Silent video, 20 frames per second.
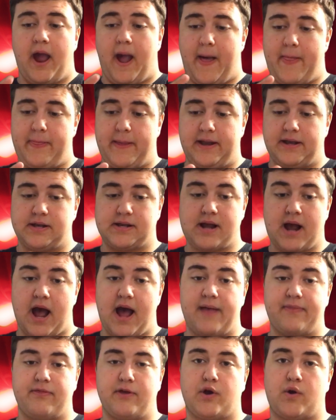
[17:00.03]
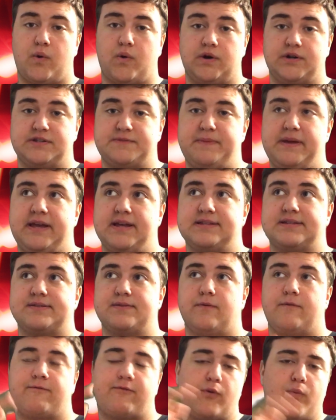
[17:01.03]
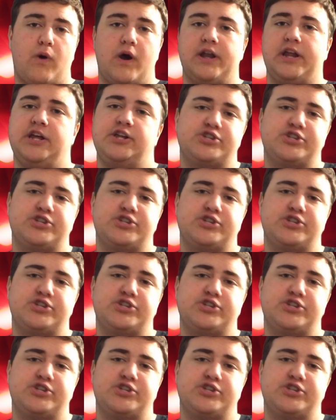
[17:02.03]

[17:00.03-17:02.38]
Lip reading: and then cut the cords, because for 1,